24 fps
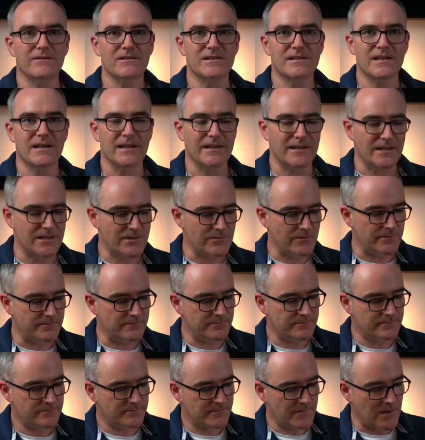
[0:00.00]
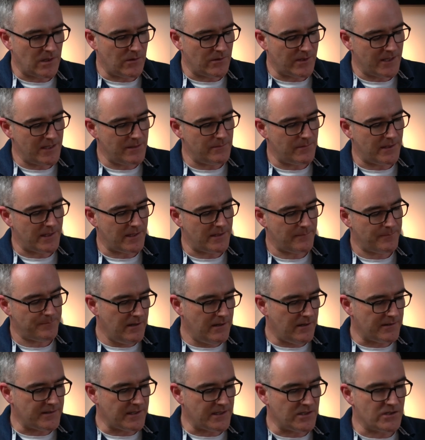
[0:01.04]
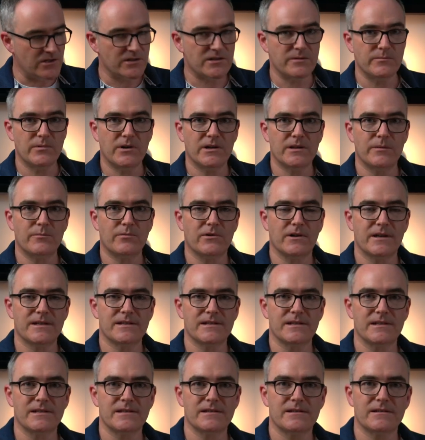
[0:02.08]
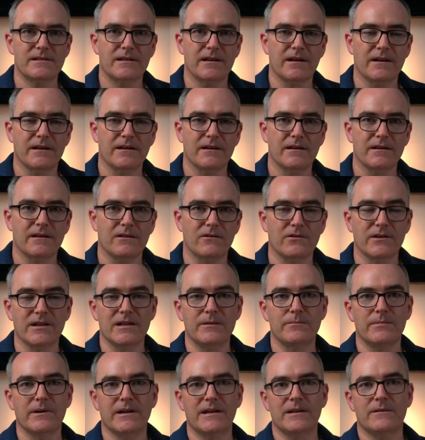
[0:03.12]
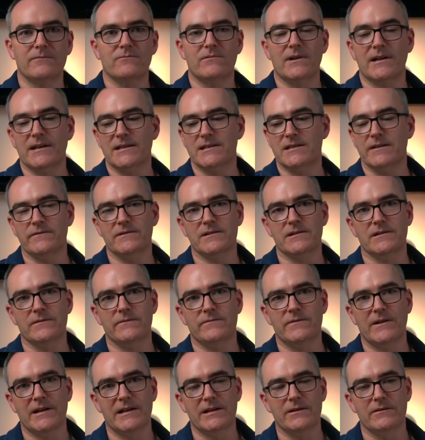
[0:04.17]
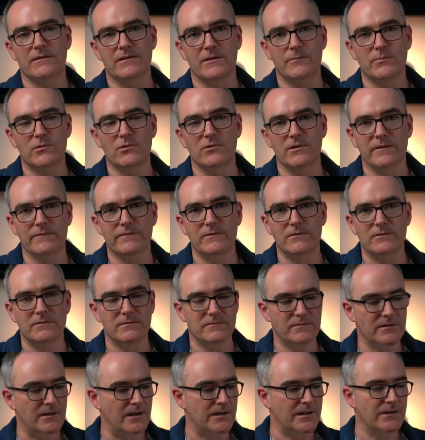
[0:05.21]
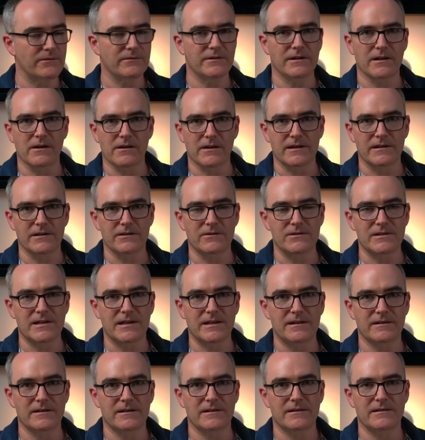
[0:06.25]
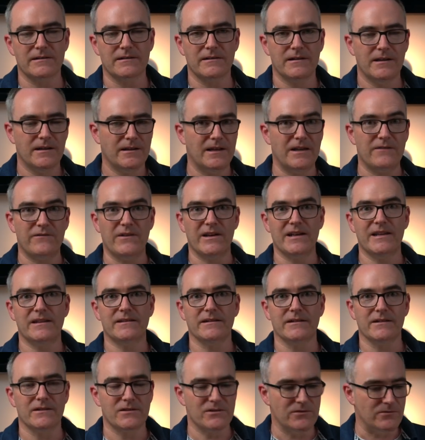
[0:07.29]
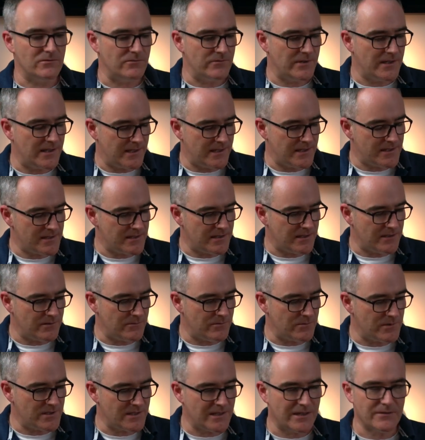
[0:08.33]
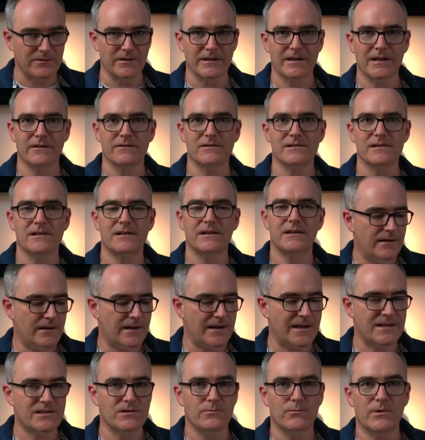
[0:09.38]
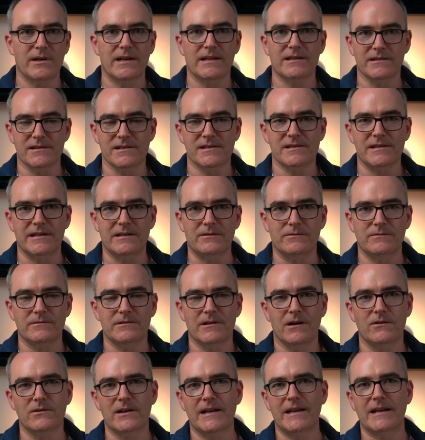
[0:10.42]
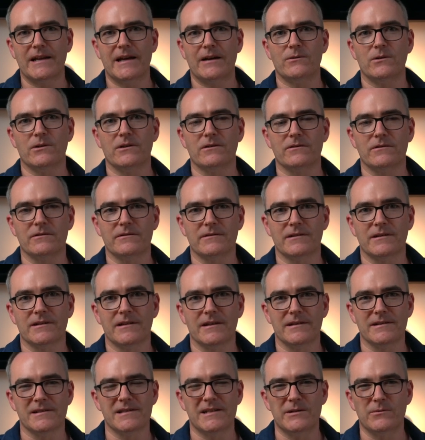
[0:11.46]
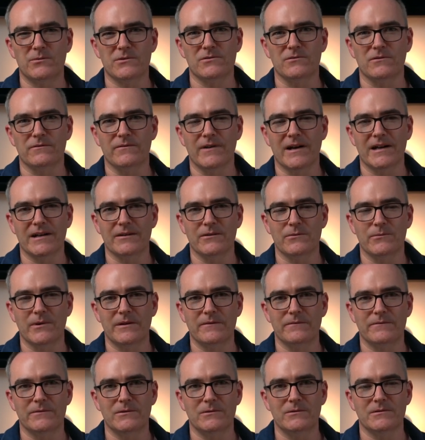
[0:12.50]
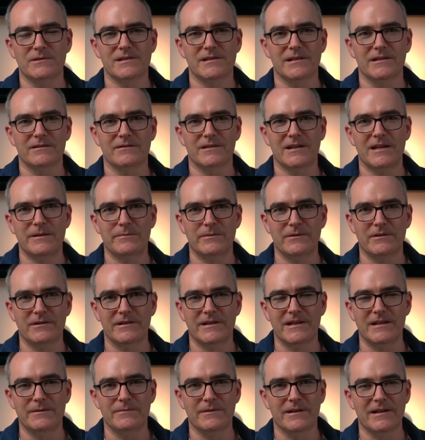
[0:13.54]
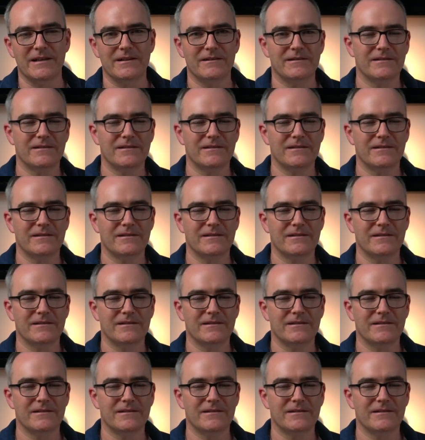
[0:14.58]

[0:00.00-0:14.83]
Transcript: of selling this one on eBay. I think judging by the prices uh, on eBay relative to the value that I bought it for, I don't think I'm going to lose anything if anything at all, really. So we'll see how that goes. And as and when it does sell, I'll let you know how I got on and see what sort of value it went for. So keep an eye on eBay.